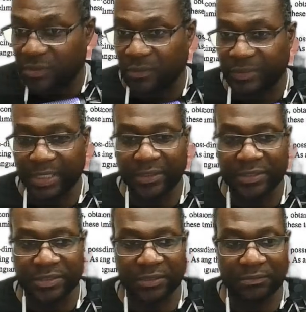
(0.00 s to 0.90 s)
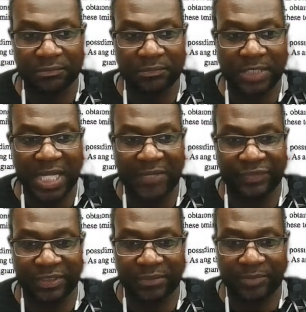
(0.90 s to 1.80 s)
so that doesn't
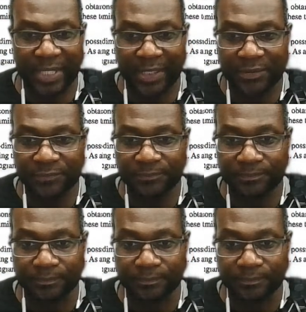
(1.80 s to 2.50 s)
have an impact.